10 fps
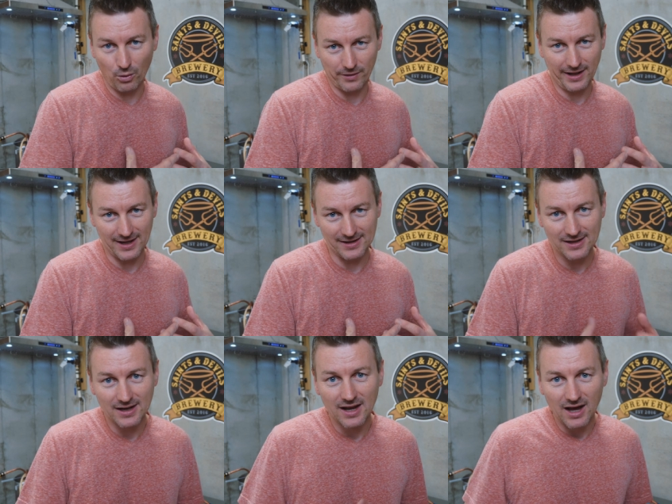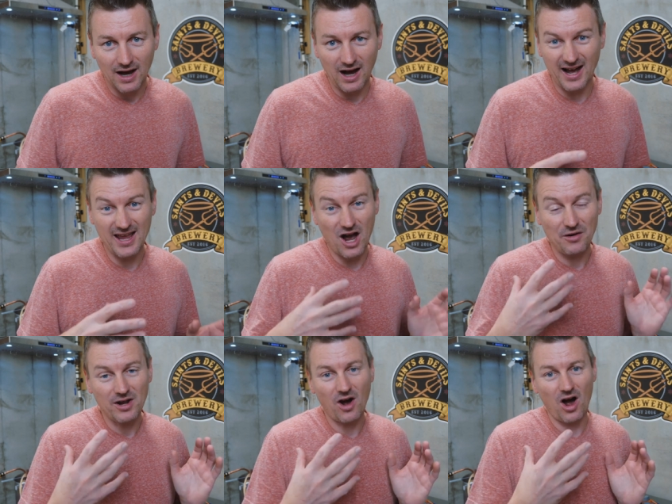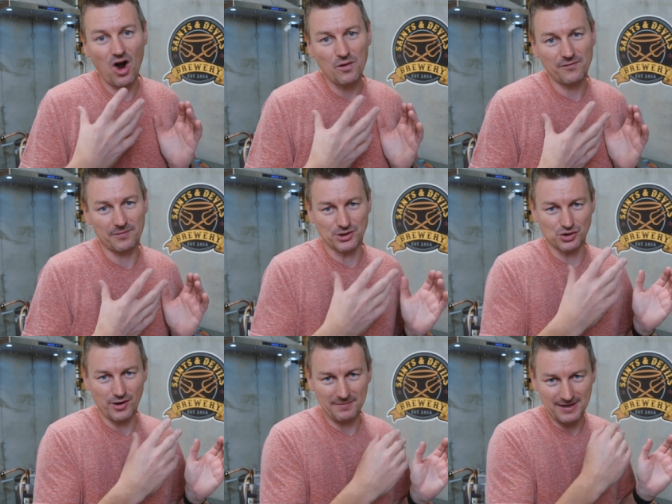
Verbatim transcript: pour it in. I only got home from a trip